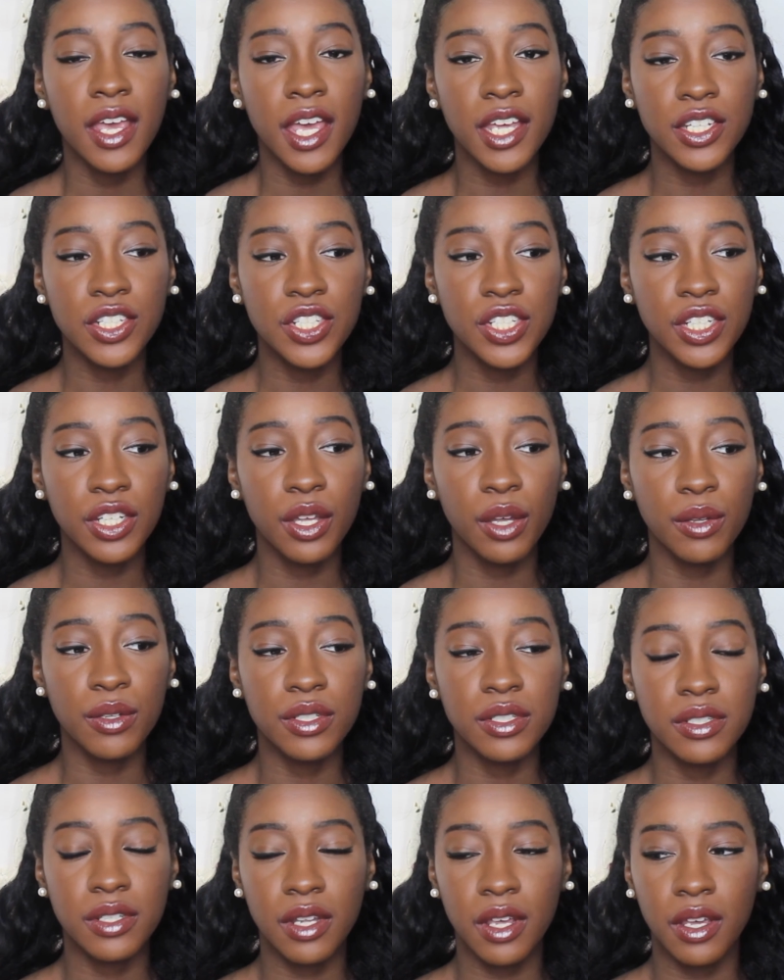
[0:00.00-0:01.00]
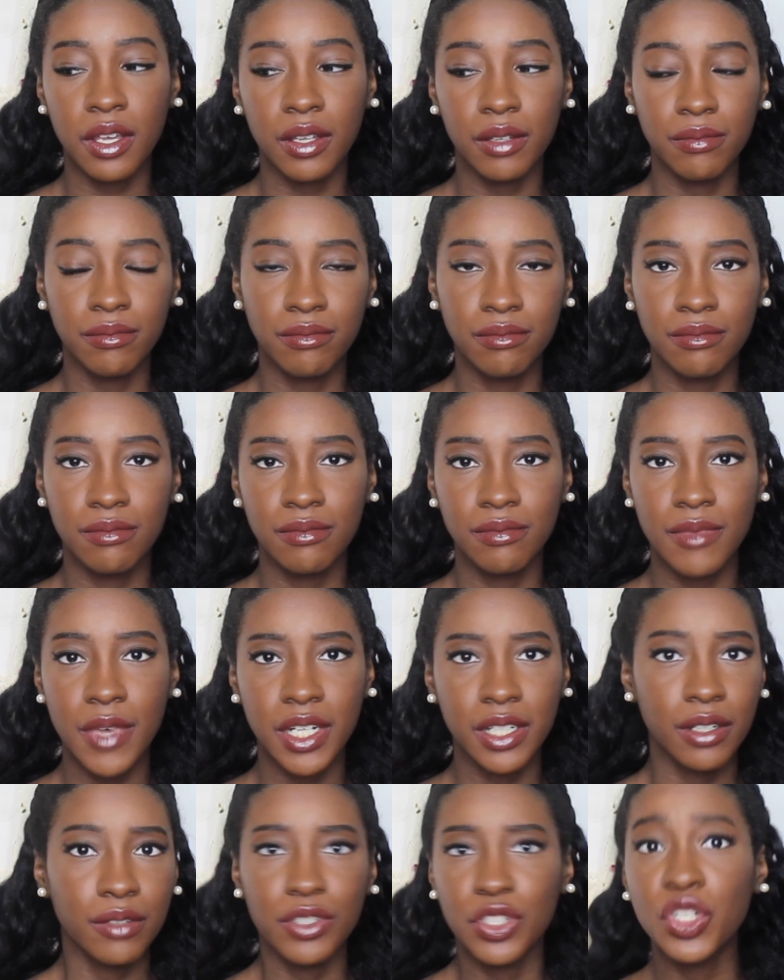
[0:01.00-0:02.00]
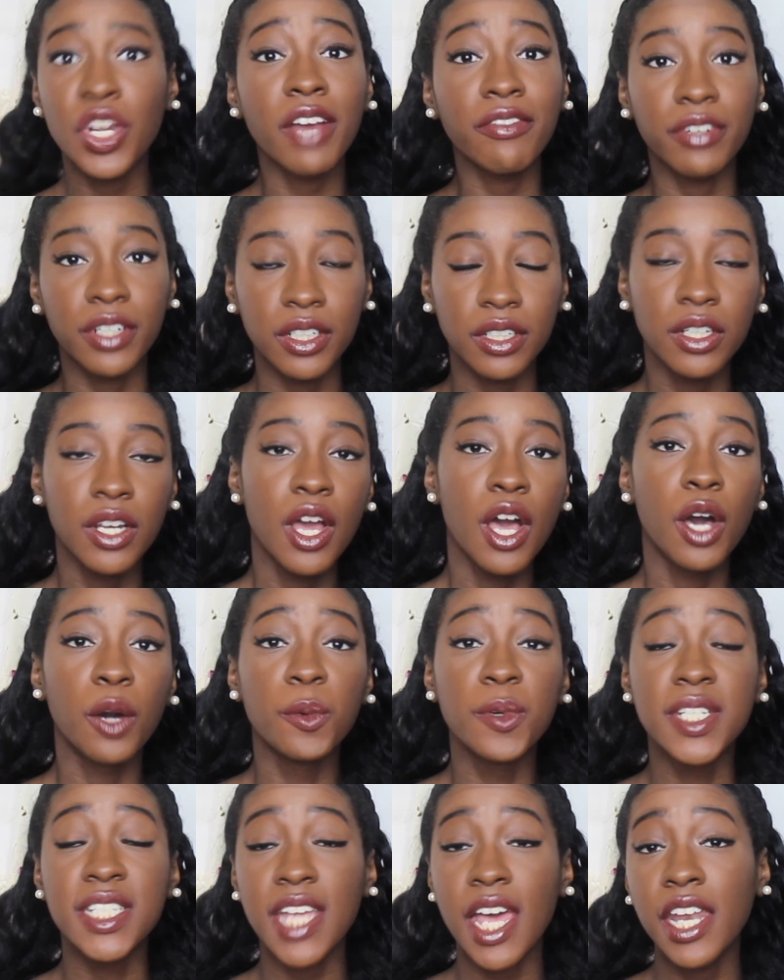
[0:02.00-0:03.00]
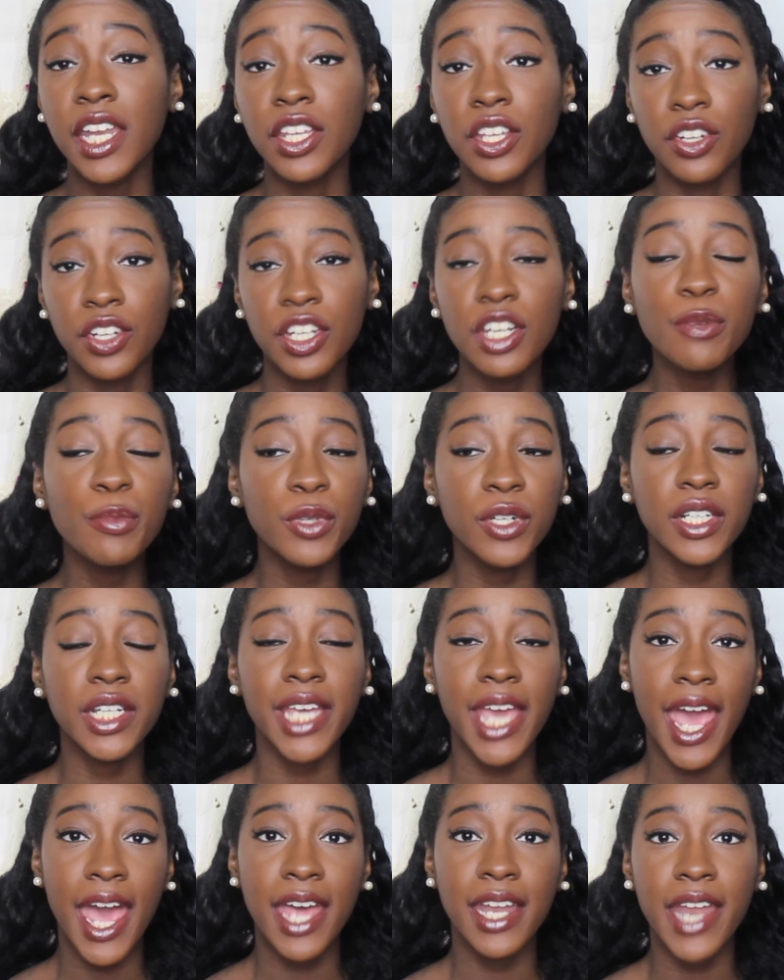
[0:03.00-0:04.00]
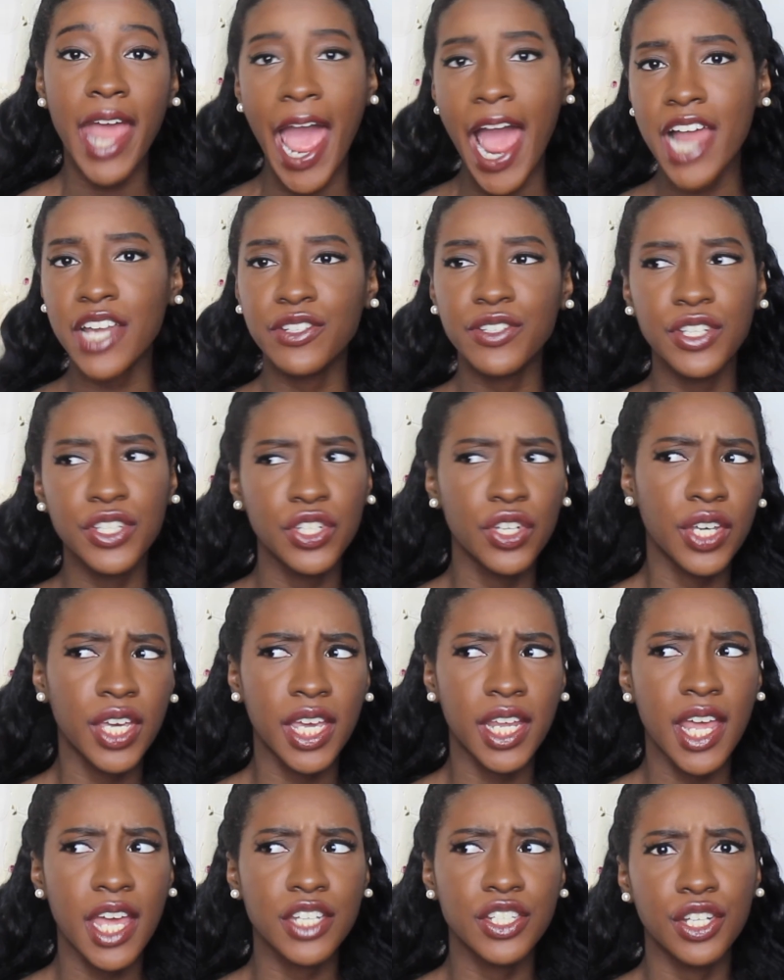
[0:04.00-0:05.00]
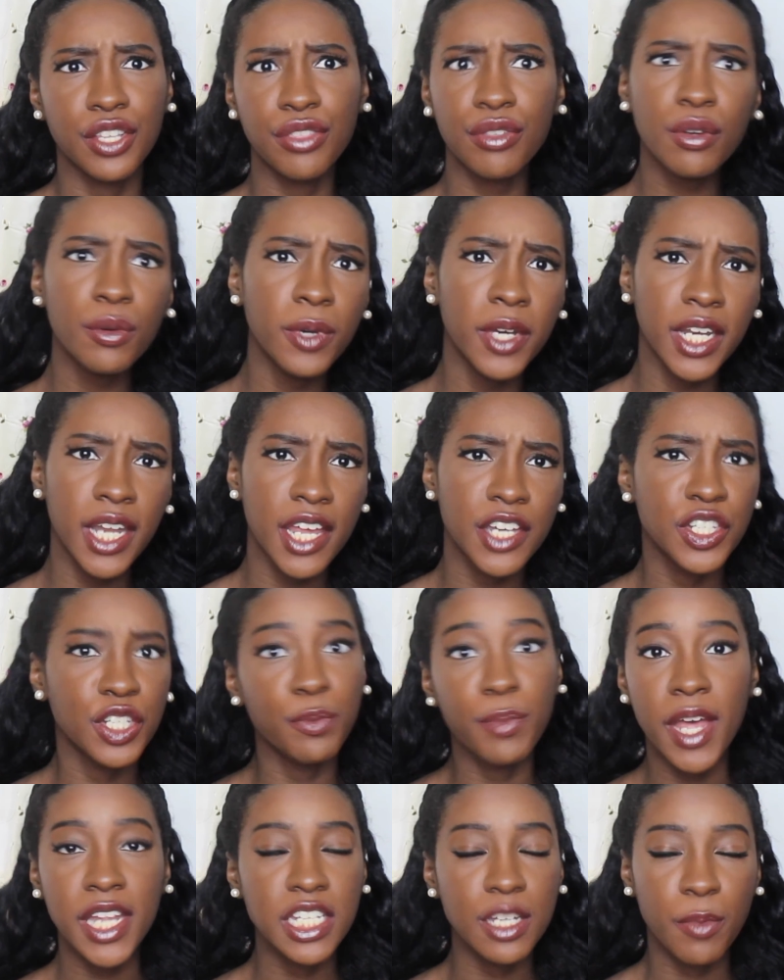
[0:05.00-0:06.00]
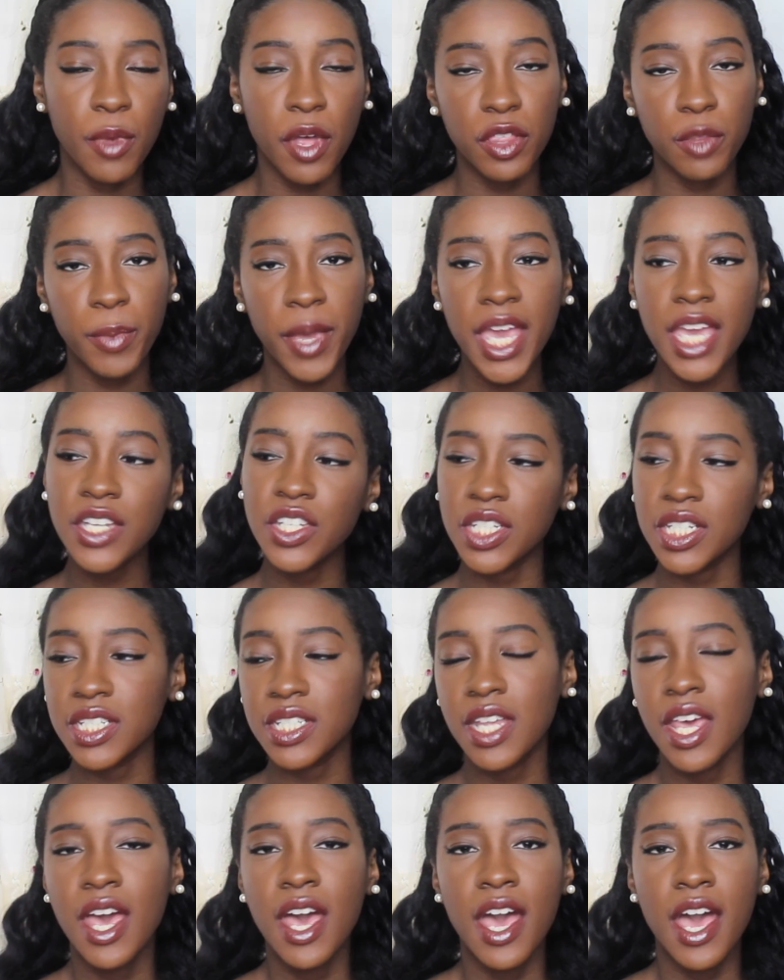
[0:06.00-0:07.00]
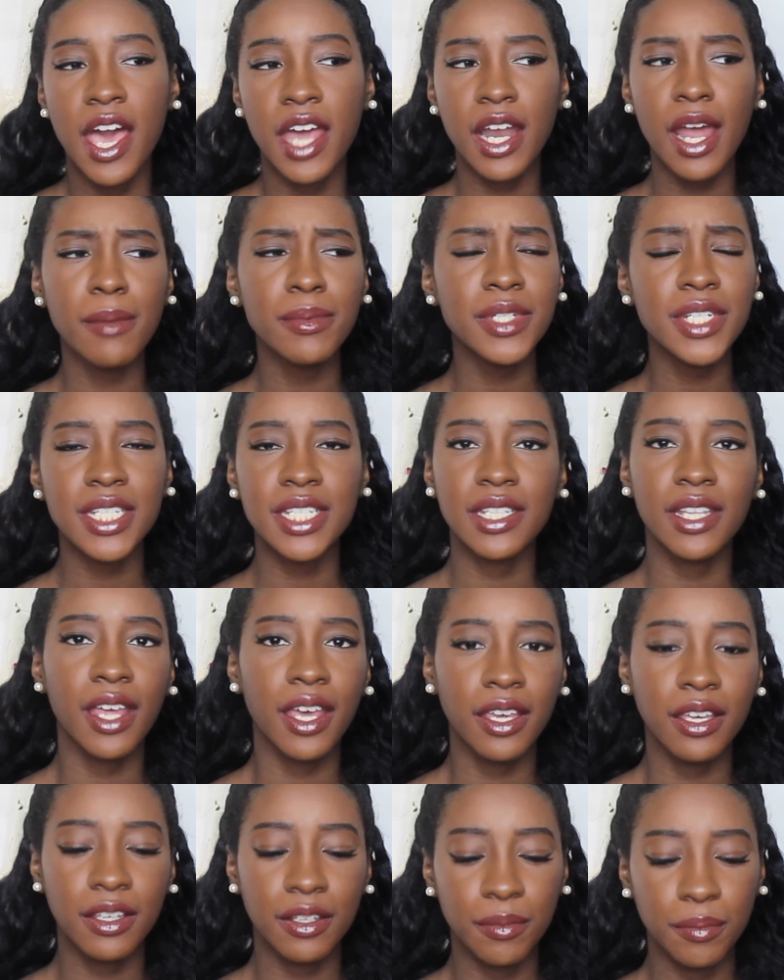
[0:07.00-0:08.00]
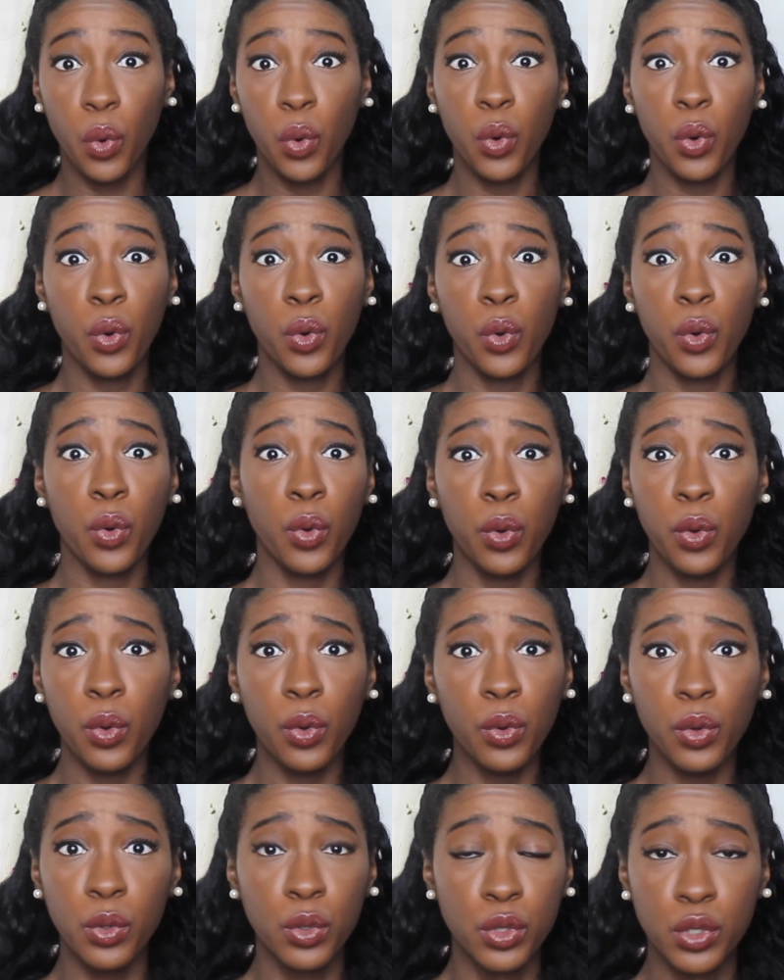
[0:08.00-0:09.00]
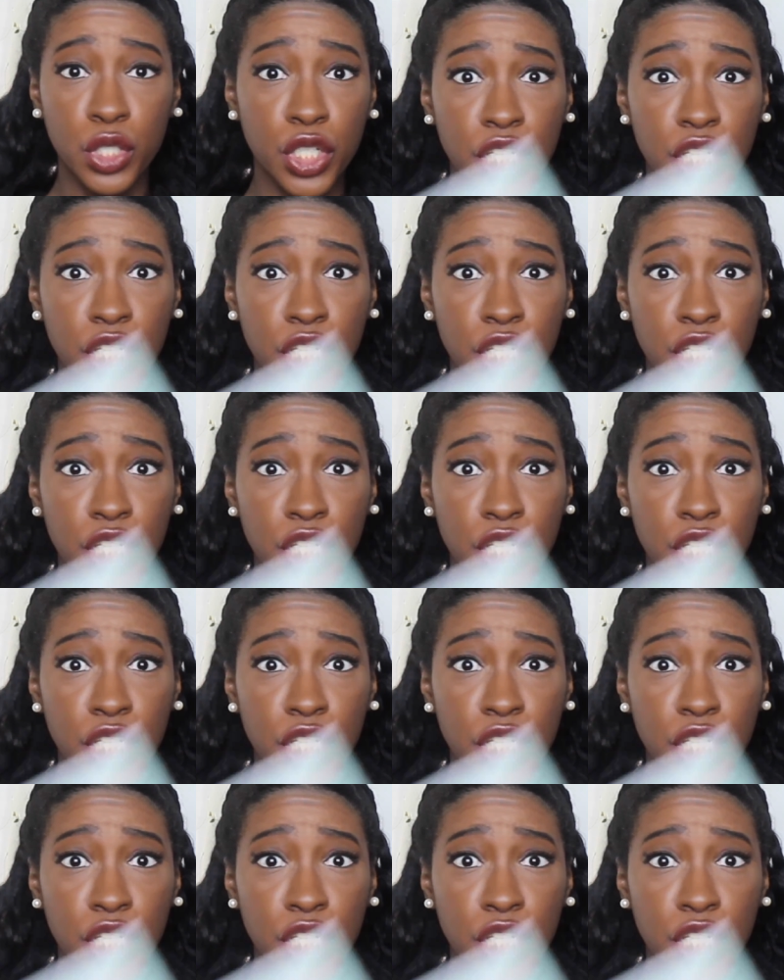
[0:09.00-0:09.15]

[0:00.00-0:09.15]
And she goes, um, Trevor was signing your yearbook and Ashley took it and she threw it and she bent up all the pages. And I'm just like, ooh,